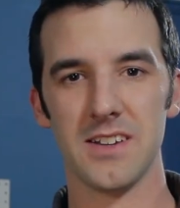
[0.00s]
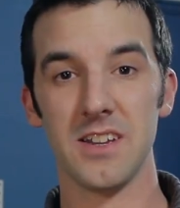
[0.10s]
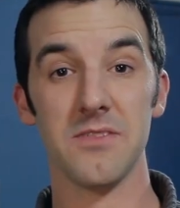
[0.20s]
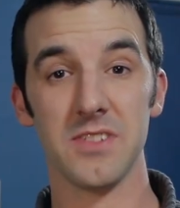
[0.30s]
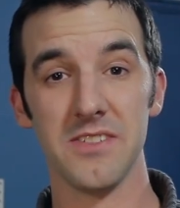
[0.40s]

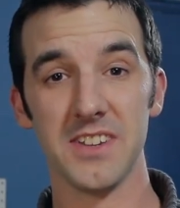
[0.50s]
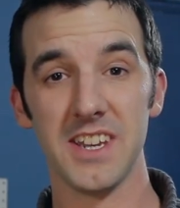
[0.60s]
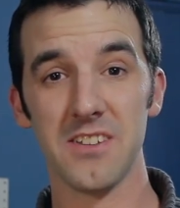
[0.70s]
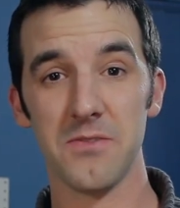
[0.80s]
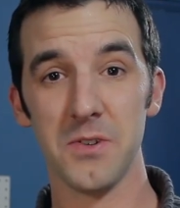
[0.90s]
Now, if you live in
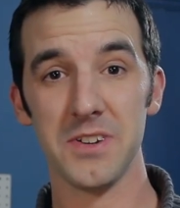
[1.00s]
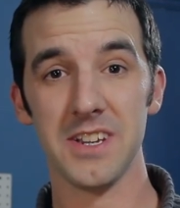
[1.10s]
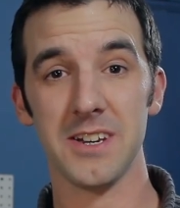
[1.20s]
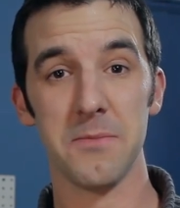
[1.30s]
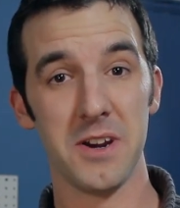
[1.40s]

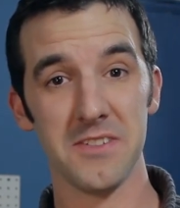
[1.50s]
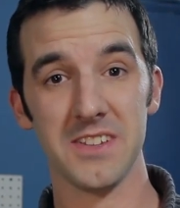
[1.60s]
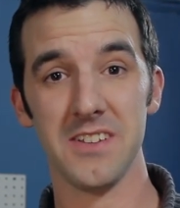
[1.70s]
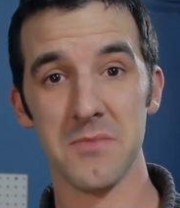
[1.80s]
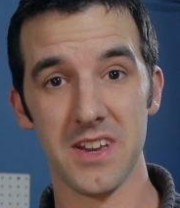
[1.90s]
California,
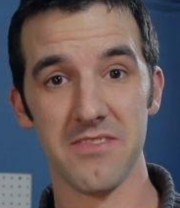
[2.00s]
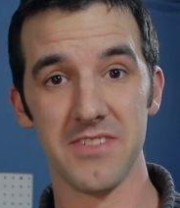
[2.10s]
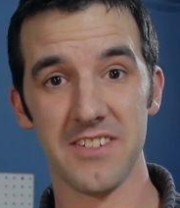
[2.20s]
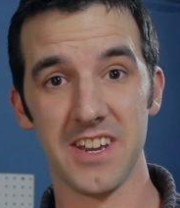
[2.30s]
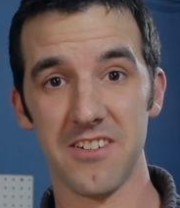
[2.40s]
apparently you may have
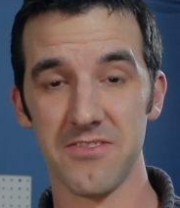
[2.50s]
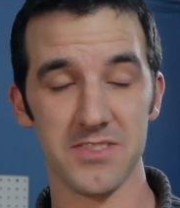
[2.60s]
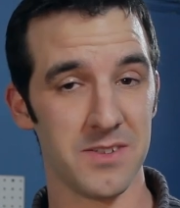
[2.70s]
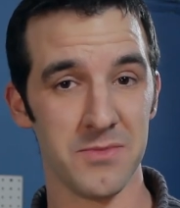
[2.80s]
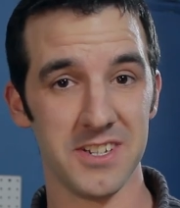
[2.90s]
found out
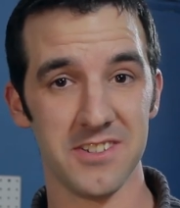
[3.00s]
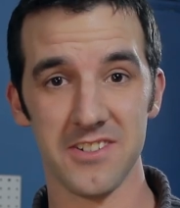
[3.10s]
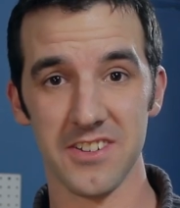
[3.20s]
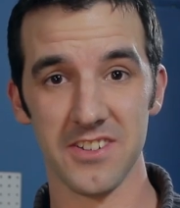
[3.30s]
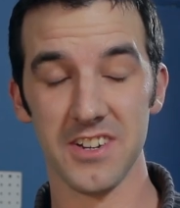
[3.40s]
for some reason
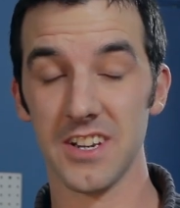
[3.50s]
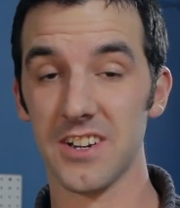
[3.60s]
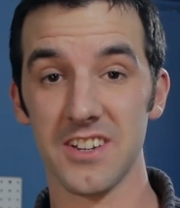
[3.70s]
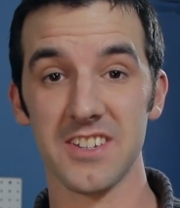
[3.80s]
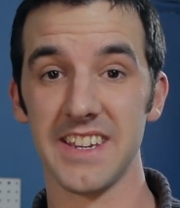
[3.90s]
or another, it
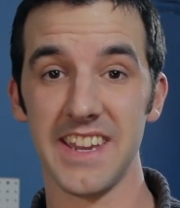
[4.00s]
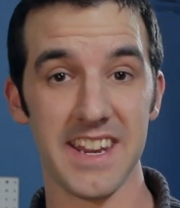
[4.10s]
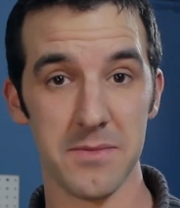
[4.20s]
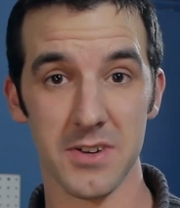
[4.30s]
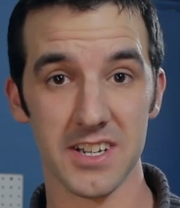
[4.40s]
costs like
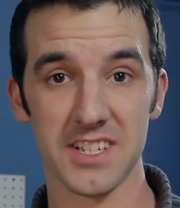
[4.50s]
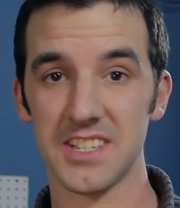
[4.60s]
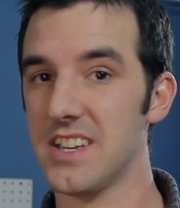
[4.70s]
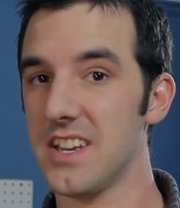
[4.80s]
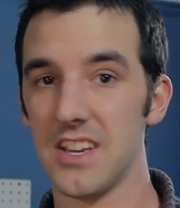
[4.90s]
80
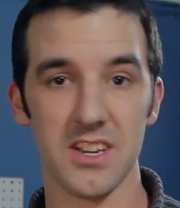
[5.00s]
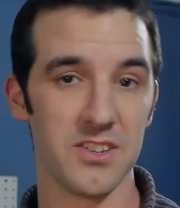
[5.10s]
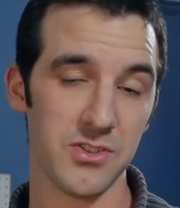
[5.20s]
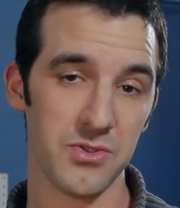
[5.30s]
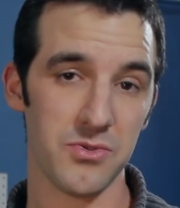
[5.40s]
bucks
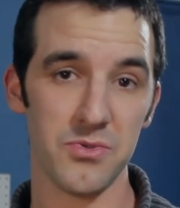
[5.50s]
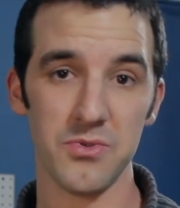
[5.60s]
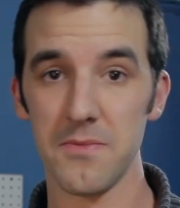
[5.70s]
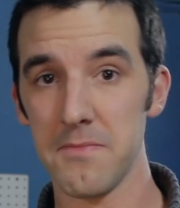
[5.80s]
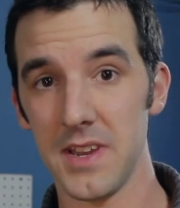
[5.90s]

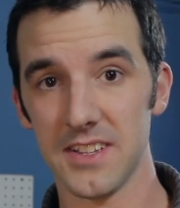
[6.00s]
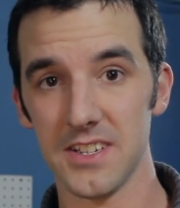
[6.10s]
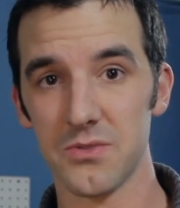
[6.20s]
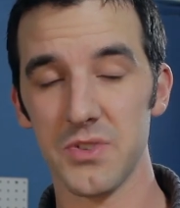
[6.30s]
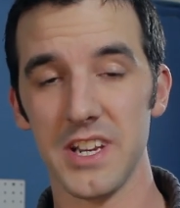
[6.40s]
to make
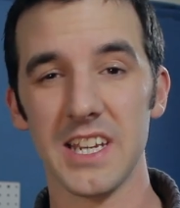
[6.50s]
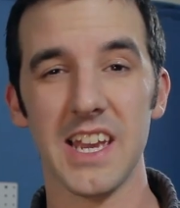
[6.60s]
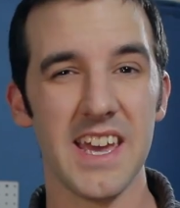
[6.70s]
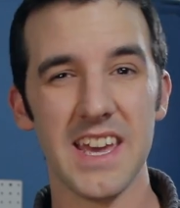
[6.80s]
this rig.